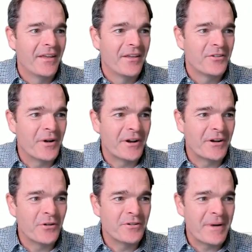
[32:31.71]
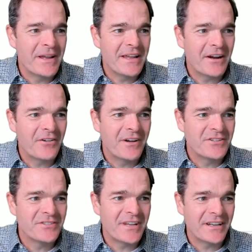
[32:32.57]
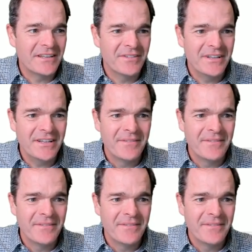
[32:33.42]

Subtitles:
So I'm going to go to my get credentials activity.